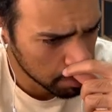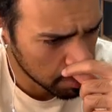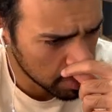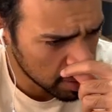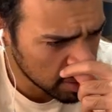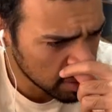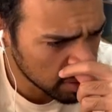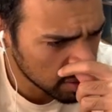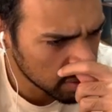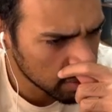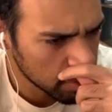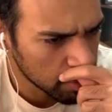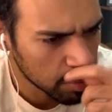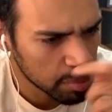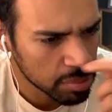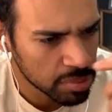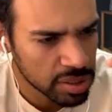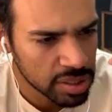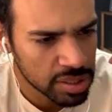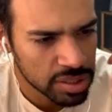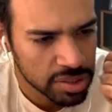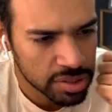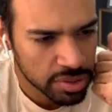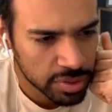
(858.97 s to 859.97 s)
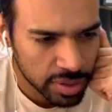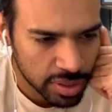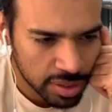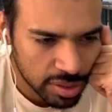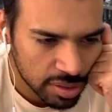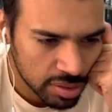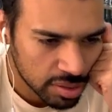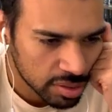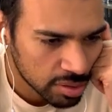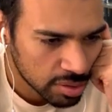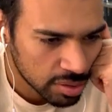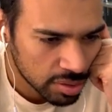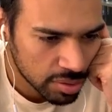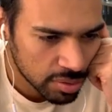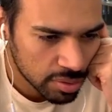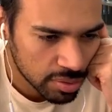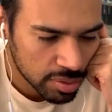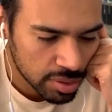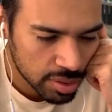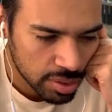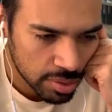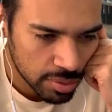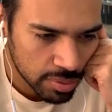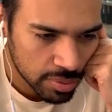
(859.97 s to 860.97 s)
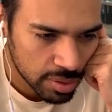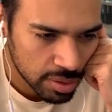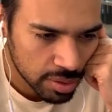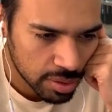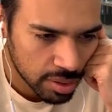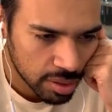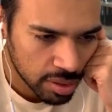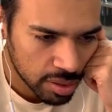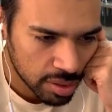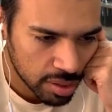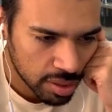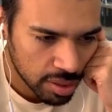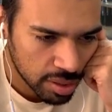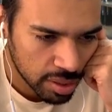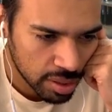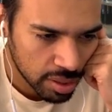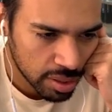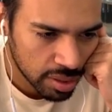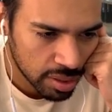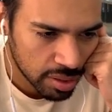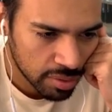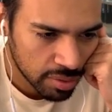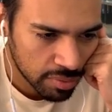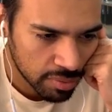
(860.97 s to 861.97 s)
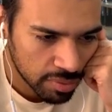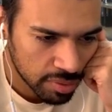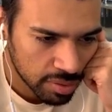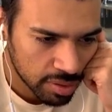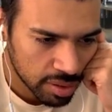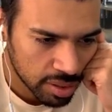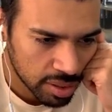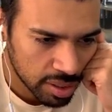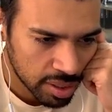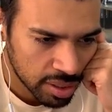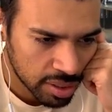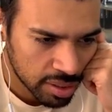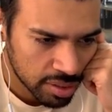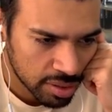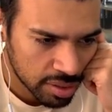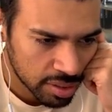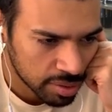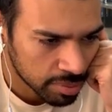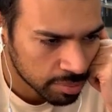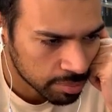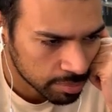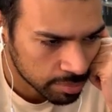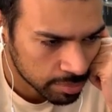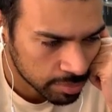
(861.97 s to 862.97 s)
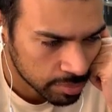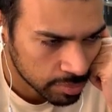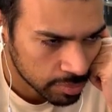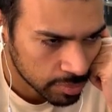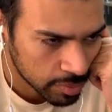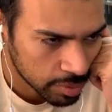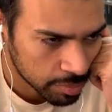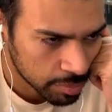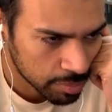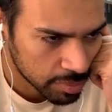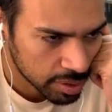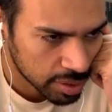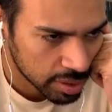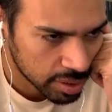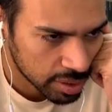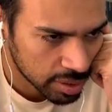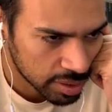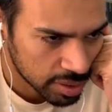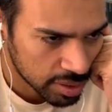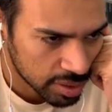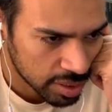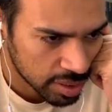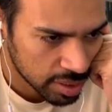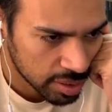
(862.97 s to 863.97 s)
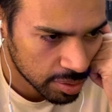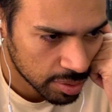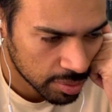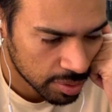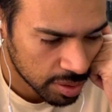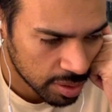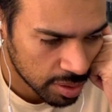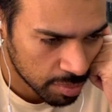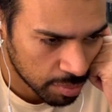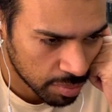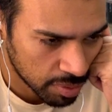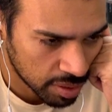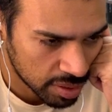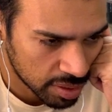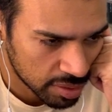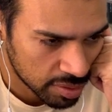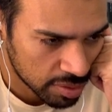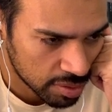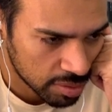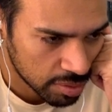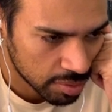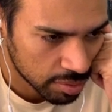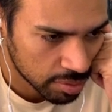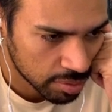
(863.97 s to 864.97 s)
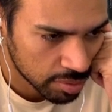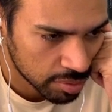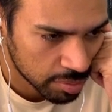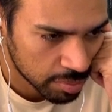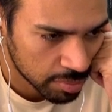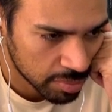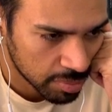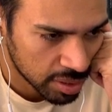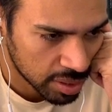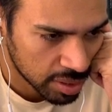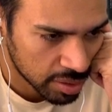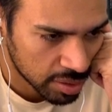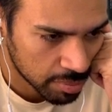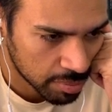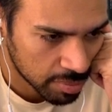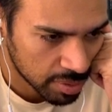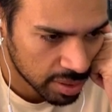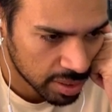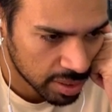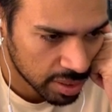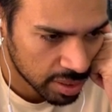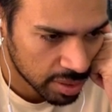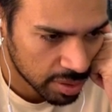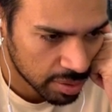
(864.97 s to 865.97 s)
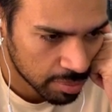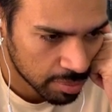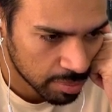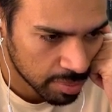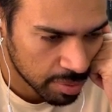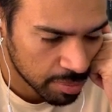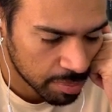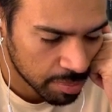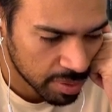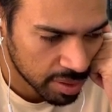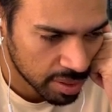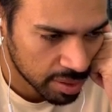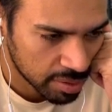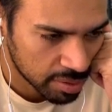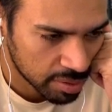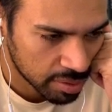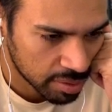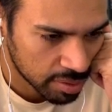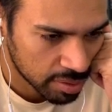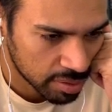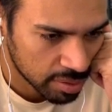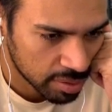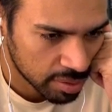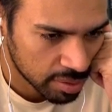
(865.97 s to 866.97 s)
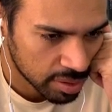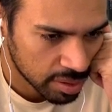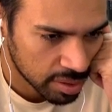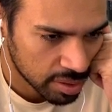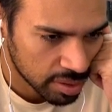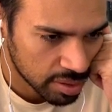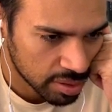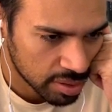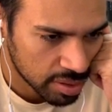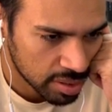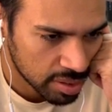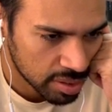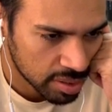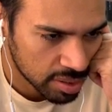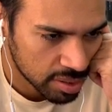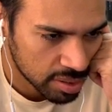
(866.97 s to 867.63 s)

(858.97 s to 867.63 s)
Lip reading: Based on my strategy, we will not have anything, because the price don't make my pattern in